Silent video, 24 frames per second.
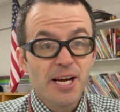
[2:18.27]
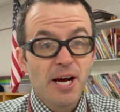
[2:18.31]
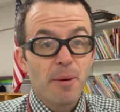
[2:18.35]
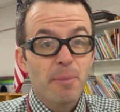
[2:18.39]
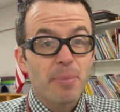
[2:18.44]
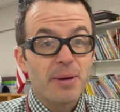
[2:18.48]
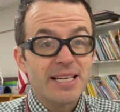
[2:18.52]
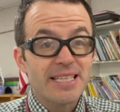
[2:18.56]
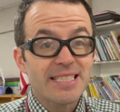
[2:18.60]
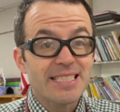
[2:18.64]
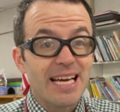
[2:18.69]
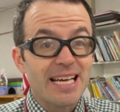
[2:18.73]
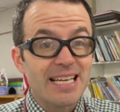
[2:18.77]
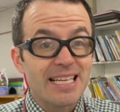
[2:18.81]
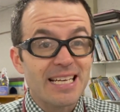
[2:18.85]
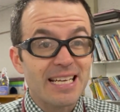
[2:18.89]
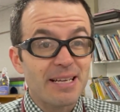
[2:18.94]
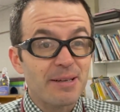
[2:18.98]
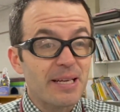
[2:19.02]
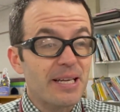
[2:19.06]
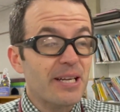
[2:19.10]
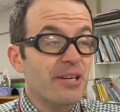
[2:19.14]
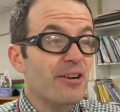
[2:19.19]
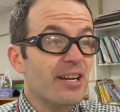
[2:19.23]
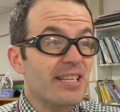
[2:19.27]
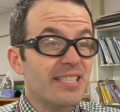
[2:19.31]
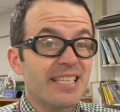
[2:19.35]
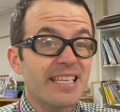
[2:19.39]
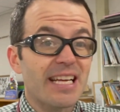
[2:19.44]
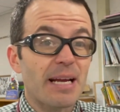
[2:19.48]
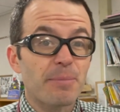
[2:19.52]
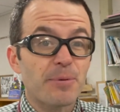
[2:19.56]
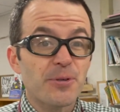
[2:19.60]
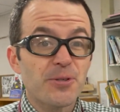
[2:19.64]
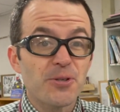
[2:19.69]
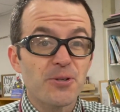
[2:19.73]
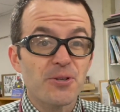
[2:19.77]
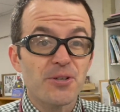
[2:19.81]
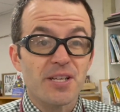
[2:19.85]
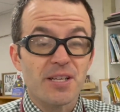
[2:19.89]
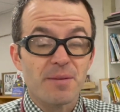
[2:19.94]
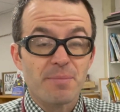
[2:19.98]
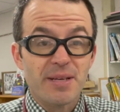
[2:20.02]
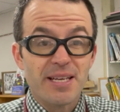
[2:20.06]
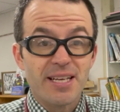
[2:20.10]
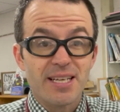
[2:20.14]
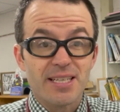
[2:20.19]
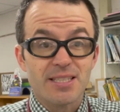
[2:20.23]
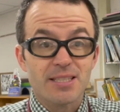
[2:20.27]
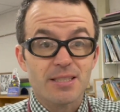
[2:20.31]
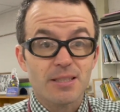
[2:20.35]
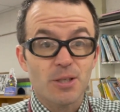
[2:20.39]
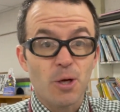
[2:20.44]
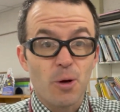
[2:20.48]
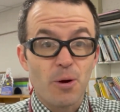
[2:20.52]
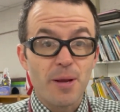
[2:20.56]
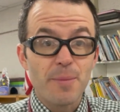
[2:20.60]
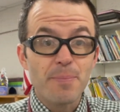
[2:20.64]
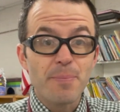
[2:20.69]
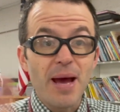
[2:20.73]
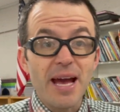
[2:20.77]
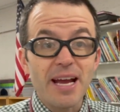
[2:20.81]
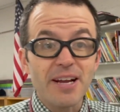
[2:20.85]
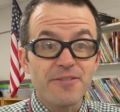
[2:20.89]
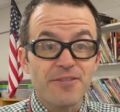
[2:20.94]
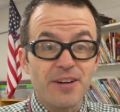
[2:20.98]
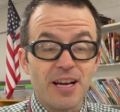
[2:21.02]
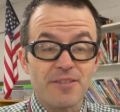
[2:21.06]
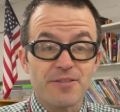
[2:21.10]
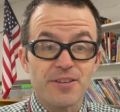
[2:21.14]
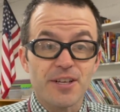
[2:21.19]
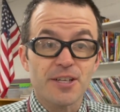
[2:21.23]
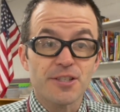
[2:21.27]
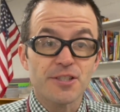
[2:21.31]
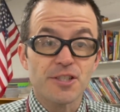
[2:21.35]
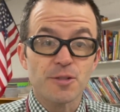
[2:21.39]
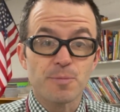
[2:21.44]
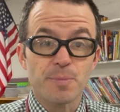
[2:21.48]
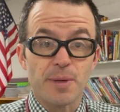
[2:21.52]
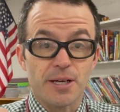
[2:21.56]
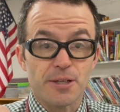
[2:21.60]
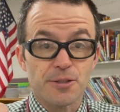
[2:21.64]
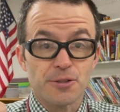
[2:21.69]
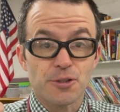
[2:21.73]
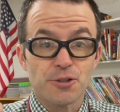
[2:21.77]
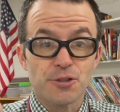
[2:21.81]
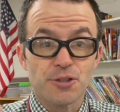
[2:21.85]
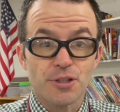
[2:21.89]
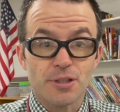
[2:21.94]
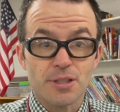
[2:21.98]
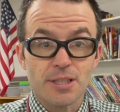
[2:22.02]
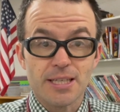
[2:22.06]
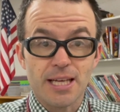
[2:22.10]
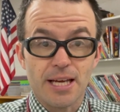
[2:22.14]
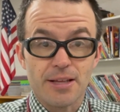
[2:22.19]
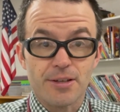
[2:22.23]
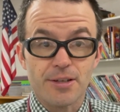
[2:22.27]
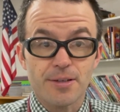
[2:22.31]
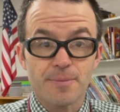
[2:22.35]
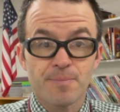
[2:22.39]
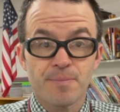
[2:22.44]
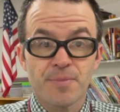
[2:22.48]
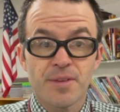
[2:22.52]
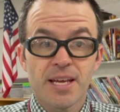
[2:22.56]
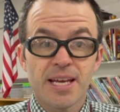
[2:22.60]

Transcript: But he's got an interesting opportunity because going back five years, his parents are still together.